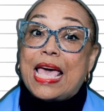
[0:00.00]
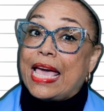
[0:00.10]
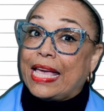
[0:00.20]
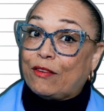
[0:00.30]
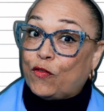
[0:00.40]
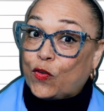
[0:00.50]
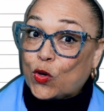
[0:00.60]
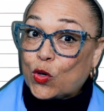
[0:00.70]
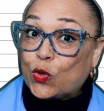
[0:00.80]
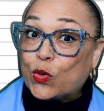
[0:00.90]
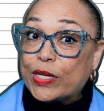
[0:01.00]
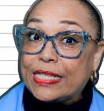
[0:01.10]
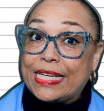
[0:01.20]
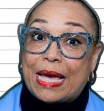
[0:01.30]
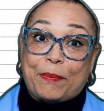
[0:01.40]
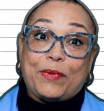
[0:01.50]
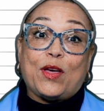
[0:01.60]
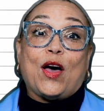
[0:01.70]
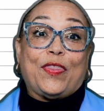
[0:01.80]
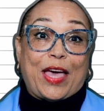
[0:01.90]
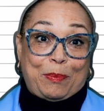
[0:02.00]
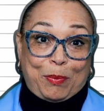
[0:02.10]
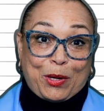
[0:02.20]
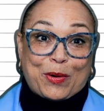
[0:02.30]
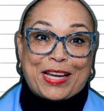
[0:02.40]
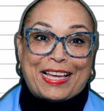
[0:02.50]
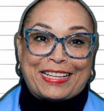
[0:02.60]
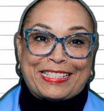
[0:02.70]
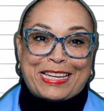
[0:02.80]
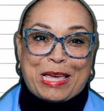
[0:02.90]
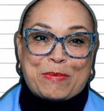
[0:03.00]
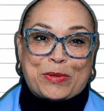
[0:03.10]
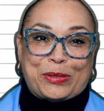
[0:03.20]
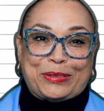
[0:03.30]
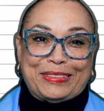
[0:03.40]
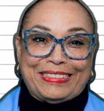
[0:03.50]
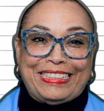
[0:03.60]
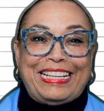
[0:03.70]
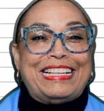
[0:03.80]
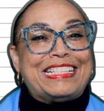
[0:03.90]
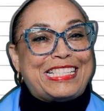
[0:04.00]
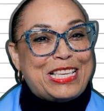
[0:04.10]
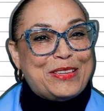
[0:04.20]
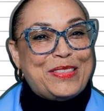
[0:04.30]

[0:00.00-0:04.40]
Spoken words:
and get further in depth on that periodic table. See you